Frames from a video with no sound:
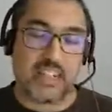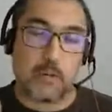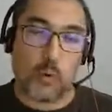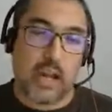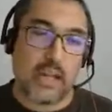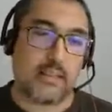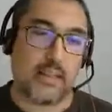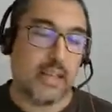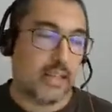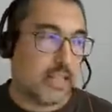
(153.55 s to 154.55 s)
rewrite
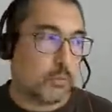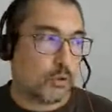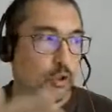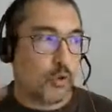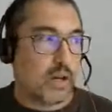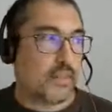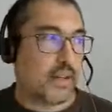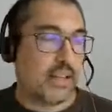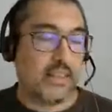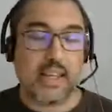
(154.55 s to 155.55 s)
the bootloader
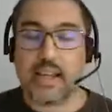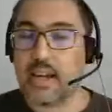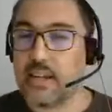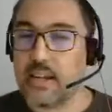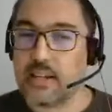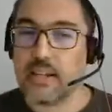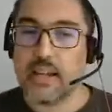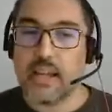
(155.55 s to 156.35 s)
and the kernel